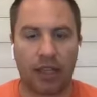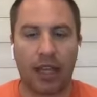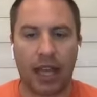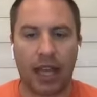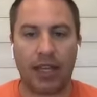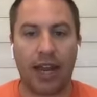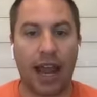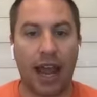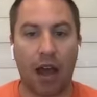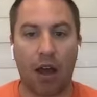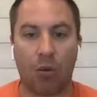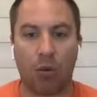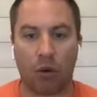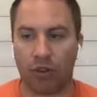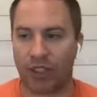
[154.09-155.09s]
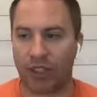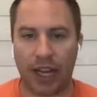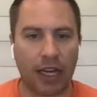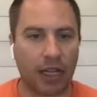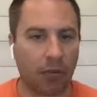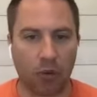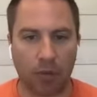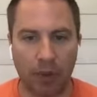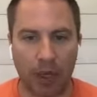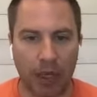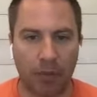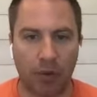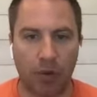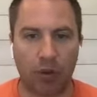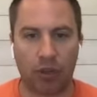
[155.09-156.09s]
And now we're retaining more
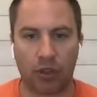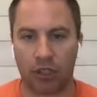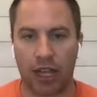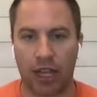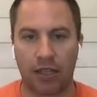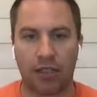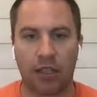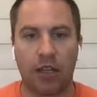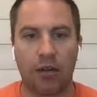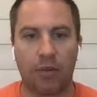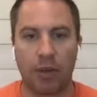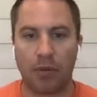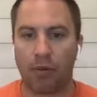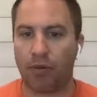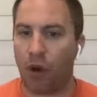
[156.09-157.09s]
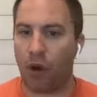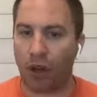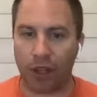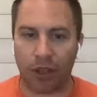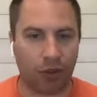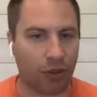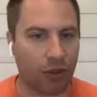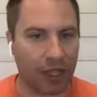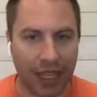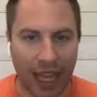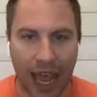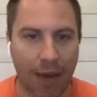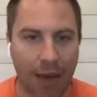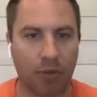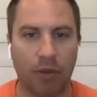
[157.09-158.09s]
people. There's less people falling through the
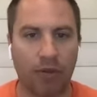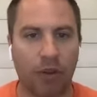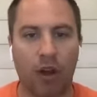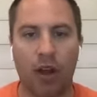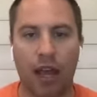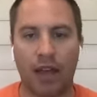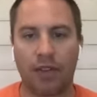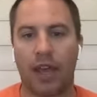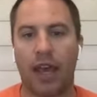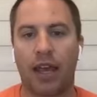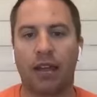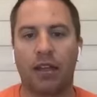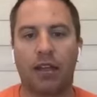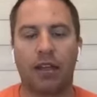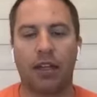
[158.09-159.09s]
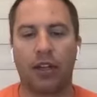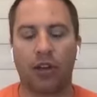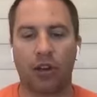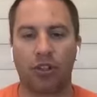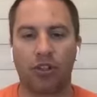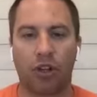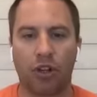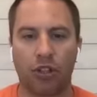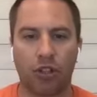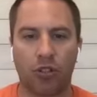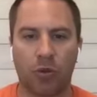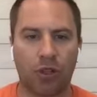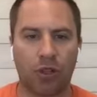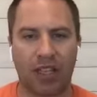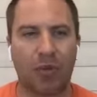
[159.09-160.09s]
gaps. And we've all had that in our churches where
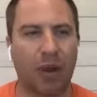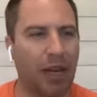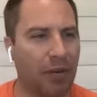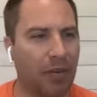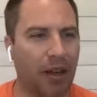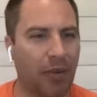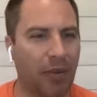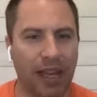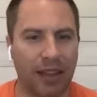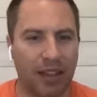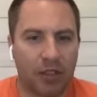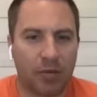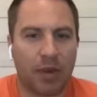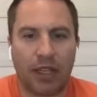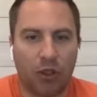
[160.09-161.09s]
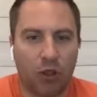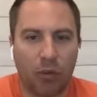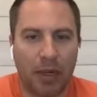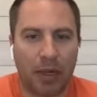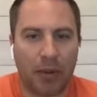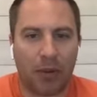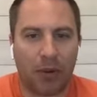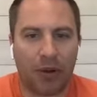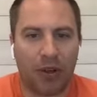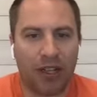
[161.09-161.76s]
it's like, wait a minute, we had this many new people.